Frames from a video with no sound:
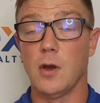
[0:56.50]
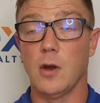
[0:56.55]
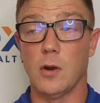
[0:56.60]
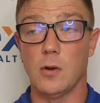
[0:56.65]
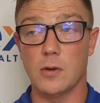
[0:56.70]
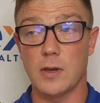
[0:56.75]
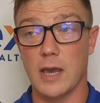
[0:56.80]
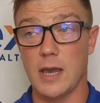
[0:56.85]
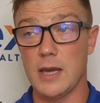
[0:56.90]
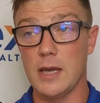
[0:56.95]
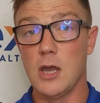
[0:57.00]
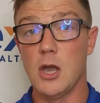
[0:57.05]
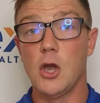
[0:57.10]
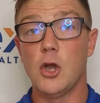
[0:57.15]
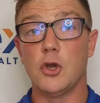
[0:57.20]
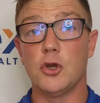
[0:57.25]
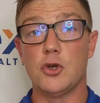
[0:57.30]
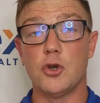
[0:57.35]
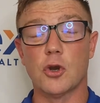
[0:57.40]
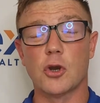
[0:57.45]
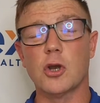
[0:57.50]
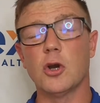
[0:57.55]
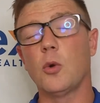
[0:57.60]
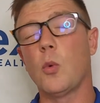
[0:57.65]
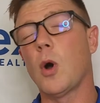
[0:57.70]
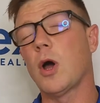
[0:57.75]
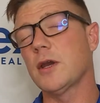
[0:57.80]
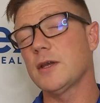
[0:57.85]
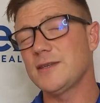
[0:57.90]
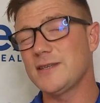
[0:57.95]
Okay, you're going to
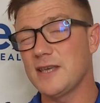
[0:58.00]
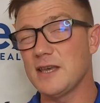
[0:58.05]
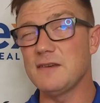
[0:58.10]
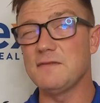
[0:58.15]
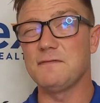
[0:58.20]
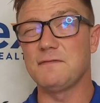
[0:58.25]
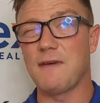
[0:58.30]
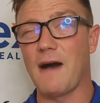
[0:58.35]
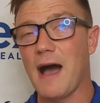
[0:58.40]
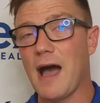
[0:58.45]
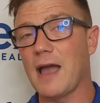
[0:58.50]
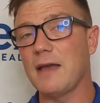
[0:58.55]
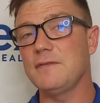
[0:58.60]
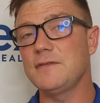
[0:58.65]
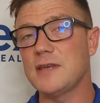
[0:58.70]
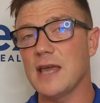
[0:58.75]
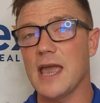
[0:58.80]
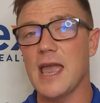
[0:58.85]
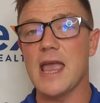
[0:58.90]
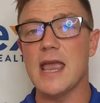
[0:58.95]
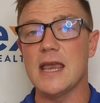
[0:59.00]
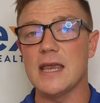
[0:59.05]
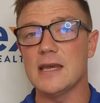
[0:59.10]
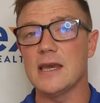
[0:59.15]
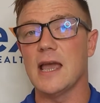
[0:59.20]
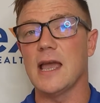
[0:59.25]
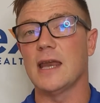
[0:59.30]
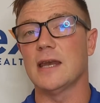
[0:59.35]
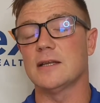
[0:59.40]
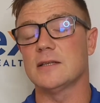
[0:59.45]
want to see 5 to 8
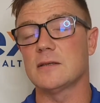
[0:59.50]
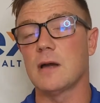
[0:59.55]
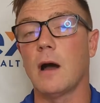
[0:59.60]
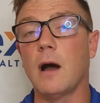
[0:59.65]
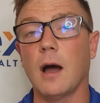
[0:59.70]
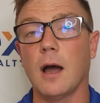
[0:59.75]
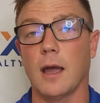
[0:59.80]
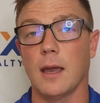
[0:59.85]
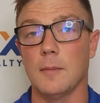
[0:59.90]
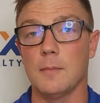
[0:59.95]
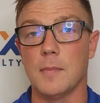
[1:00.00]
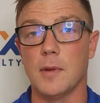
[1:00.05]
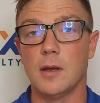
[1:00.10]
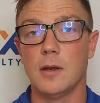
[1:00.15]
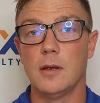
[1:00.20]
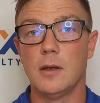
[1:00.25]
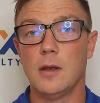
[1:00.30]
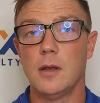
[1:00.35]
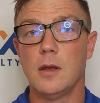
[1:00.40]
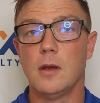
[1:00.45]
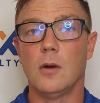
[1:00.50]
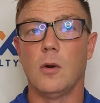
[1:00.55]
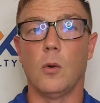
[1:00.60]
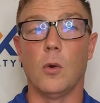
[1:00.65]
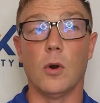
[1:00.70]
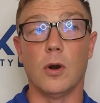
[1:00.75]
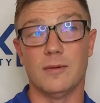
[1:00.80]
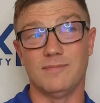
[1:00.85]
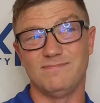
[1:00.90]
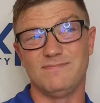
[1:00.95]
at a time,
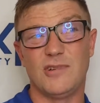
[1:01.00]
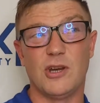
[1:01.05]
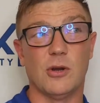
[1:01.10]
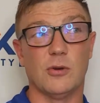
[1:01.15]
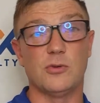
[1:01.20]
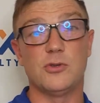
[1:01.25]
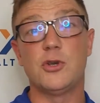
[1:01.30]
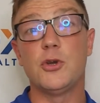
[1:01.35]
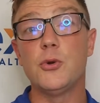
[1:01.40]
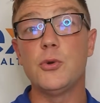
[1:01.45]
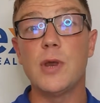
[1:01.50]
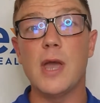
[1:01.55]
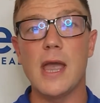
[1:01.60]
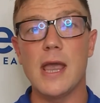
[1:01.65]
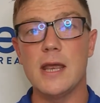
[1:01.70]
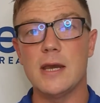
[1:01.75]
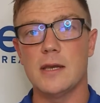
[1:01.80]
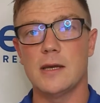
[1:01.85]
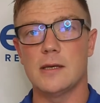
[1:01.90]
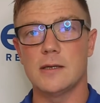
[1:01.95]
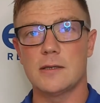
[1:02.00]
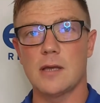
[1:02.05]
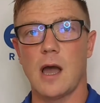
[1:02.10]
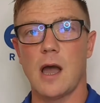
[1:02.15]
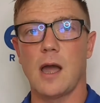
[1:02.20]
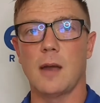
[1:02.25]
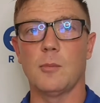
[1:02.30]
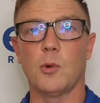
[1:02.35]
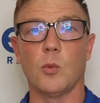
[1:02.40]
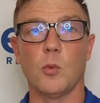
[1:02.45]
or 2 to 8 at a
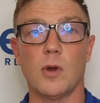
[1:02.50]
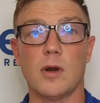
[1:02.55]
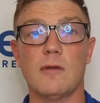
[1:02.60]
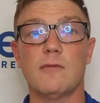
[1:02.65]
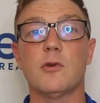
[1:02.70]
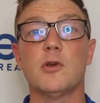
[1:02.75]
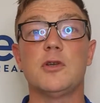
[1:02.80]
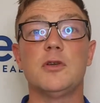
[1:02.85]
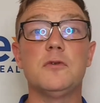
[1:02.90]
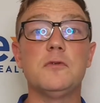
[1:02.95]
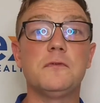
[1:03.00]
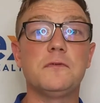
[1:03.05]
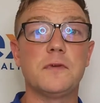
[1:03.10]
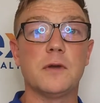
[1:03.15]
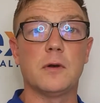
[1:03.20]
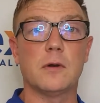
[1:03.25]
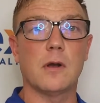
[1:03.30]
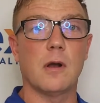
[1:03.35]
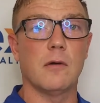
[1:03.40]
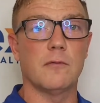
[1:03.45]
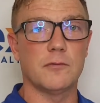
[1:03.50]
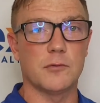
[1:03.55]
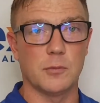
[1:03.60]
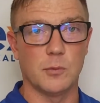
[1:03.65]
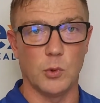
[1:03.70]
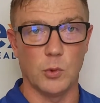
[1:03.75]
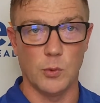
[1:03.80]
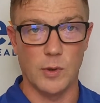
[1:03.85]
time, or whatever you feel comfortable